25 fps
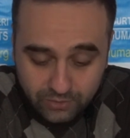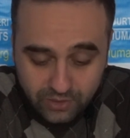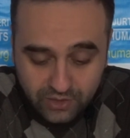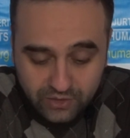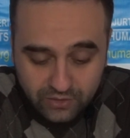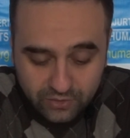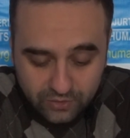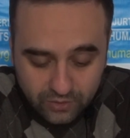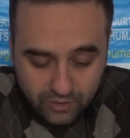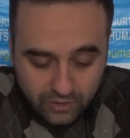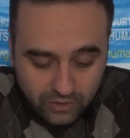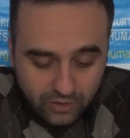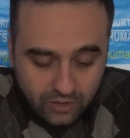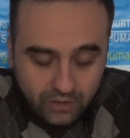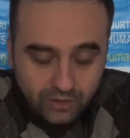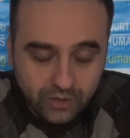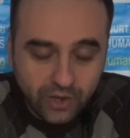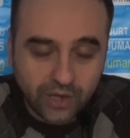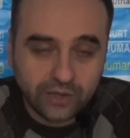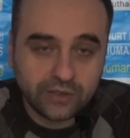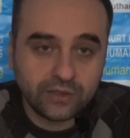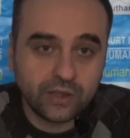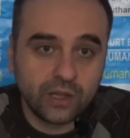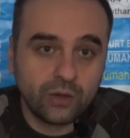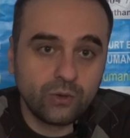But
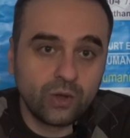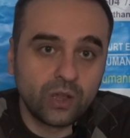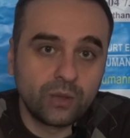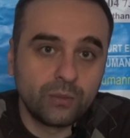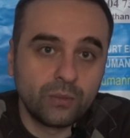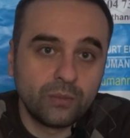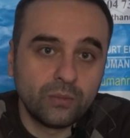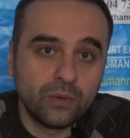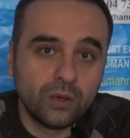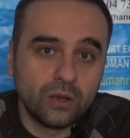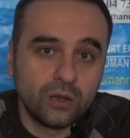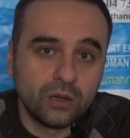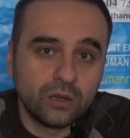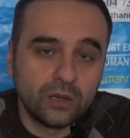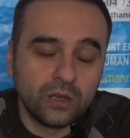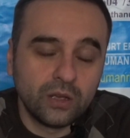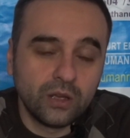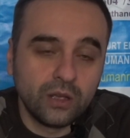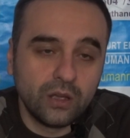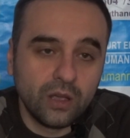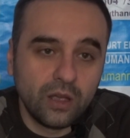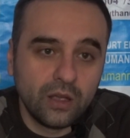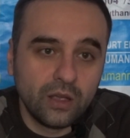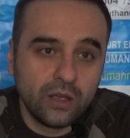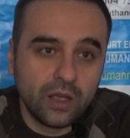right now,
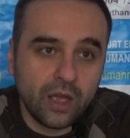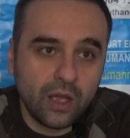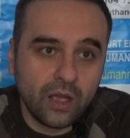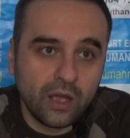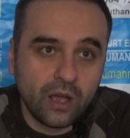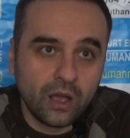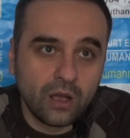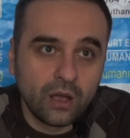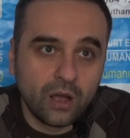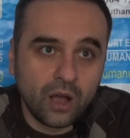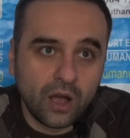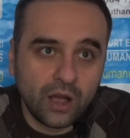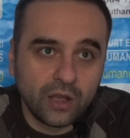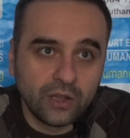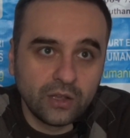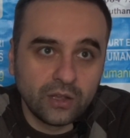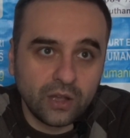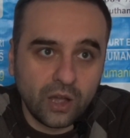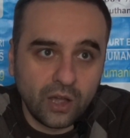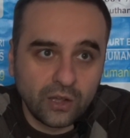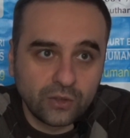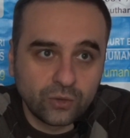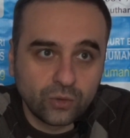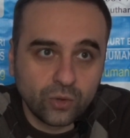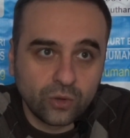
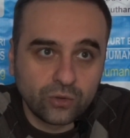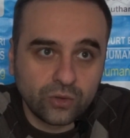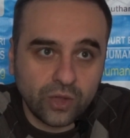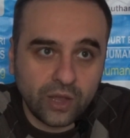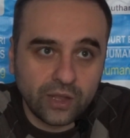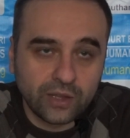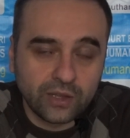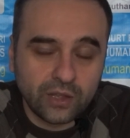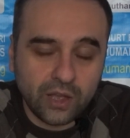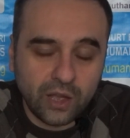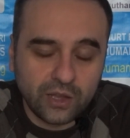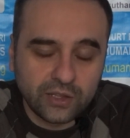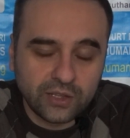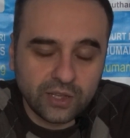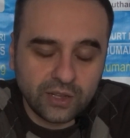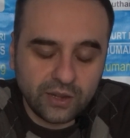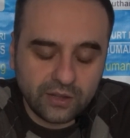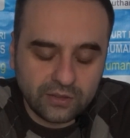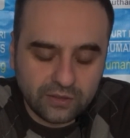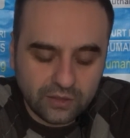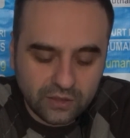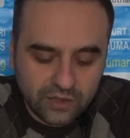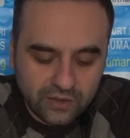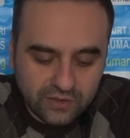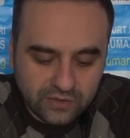I thought I can
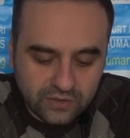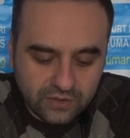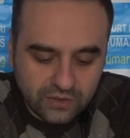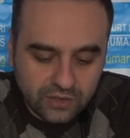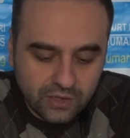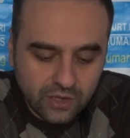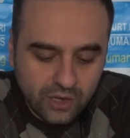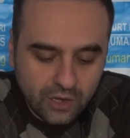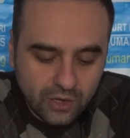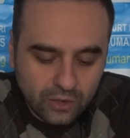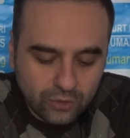at least